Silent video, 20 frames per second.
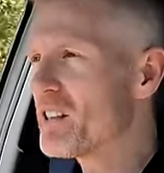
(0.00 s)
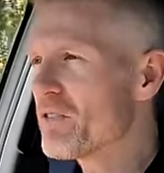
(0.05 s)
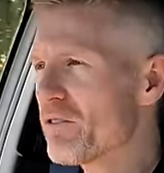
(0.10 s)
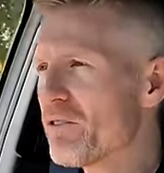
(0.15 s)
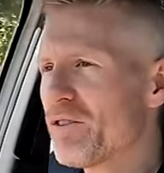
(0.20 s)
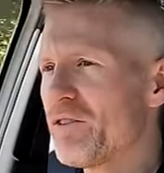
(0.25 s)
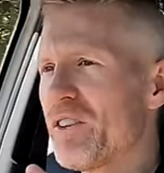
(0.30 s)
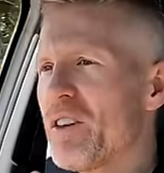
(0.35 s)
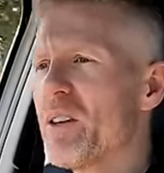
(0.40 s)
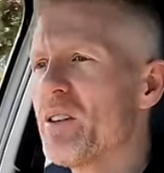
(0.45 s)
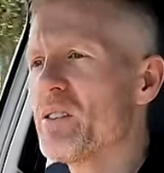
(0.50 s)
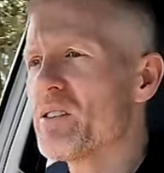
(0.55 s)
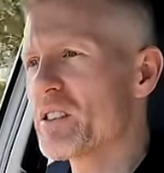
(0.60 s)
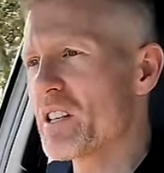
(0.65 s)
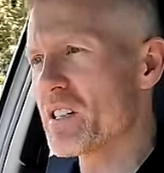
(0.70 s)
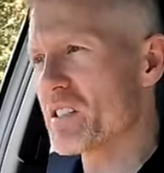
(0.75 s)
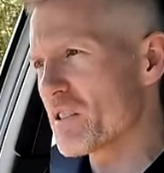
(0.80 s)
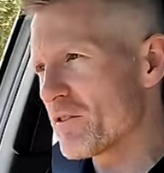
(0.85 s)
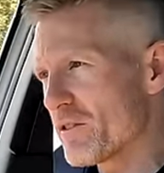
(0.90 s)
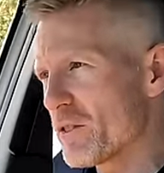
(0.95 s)
it
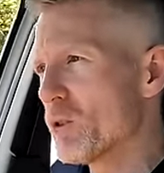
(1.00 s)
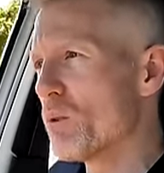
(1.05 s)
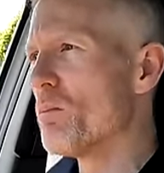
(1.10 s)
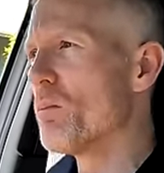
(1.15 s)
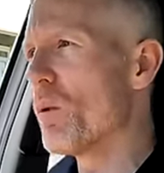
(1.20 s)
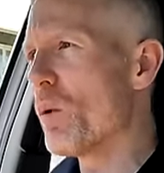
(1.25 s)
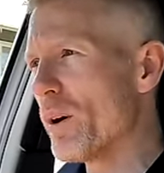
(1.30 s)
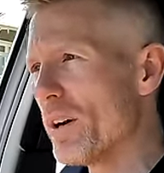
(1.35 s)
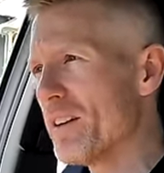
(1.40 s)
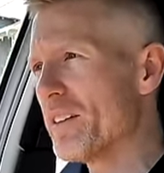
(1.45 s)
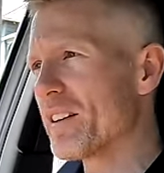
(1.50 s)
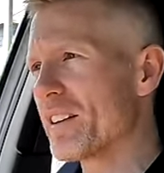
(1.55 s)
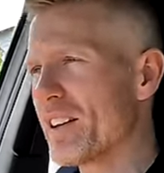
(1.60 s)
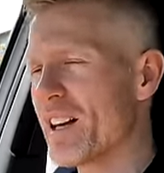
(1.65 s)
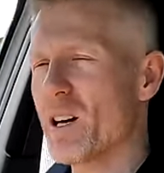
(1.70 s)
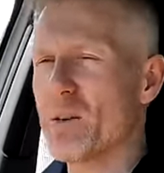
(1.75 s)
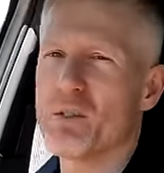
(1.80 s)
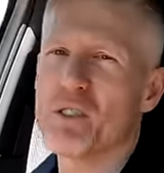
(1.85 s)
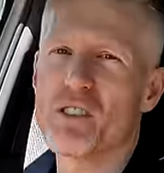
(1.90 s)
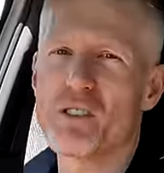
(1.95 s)
feels as if you're more in the
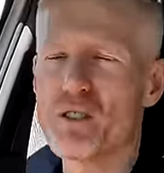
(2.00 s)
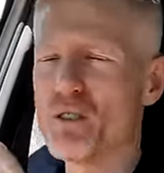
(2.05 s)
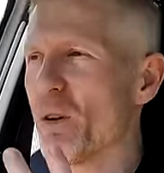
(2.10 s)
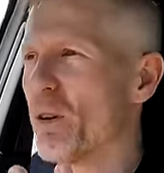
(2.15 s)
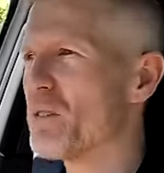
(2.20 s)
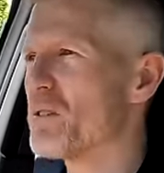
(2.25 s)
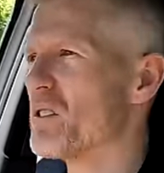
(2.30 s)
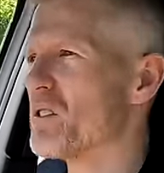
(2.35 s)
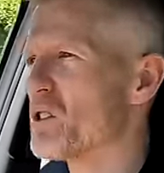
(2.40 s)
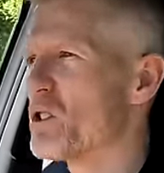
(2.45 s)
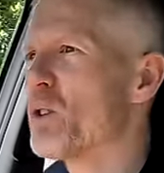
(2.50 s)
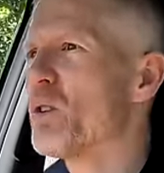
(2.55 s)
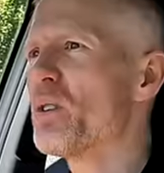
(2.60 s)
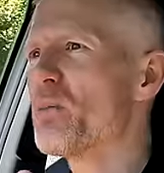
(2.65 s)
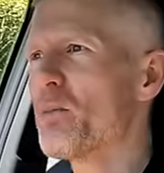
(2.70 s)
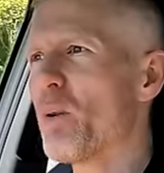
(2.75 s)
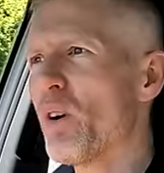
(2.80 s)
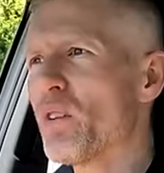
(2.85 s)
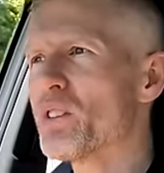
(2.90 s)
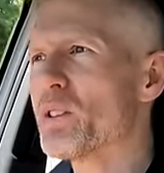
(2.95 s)
car, which is nonsense. You
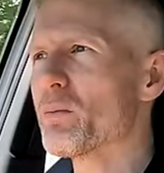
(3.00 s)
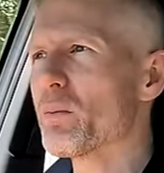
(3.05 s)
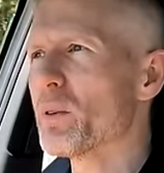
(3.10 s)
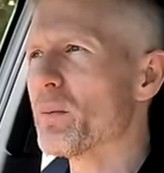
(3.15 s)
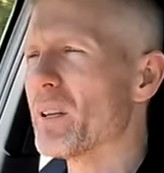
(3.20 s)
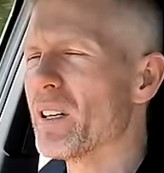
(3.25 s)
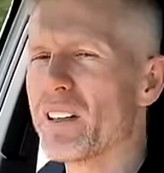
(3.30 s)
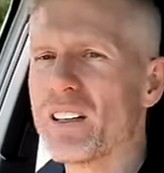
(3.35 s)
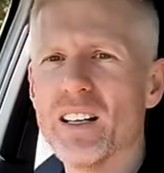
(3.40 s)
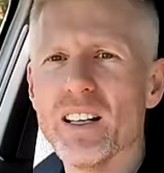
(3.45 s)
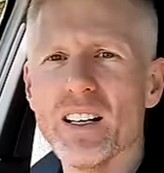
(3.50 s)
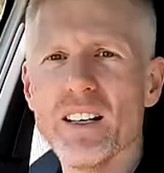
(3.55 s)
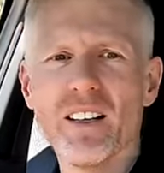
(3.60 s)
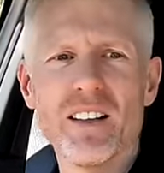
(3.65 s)
couldn't possibly be.